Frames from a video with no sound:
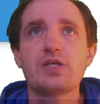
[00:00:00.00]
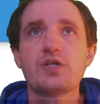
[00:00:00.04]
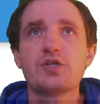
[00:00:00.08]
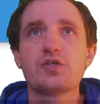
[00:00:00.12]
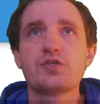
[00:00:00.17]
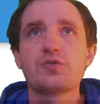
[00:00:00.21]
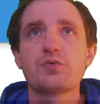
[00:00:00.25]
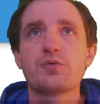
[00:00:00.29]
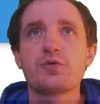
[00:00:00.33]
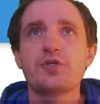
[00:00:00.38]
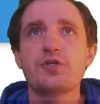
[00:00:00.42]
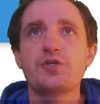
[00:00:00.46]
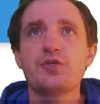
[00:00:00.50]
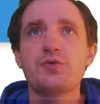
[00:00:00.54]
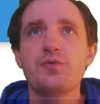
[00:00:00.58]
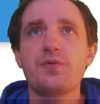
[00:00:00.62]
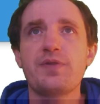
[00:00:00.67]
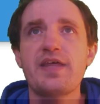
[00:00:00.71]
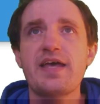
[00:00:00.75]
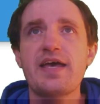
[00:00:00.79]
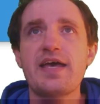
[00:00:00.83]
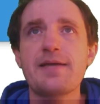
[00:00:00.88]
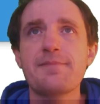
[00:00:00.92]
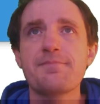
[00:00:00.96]
So we're going to do
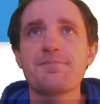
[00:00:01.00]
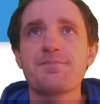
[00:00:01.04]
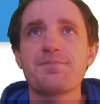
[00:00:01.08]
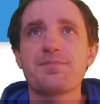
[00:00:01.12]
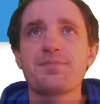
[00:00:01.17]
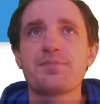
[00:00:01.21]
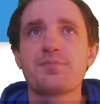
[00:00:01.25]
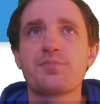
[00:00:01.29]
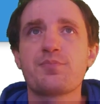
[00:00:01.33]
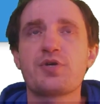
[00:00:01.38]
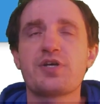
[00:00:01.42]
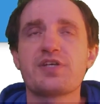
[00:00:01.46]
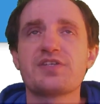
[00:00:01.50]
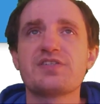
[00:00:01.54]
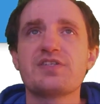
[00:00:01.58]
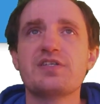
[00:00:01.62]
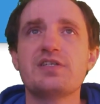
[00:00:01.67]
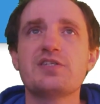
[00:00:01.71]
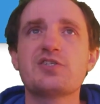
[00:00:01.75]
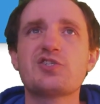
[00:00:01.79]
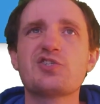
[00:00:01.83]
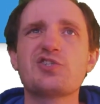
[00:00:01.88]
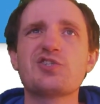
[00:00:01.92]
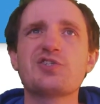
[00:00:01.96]
that, press
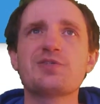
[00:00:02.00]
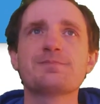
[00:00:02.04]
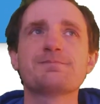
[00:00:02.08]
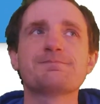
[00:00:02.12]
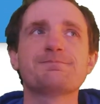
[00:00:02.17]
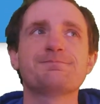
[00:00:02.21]
enter.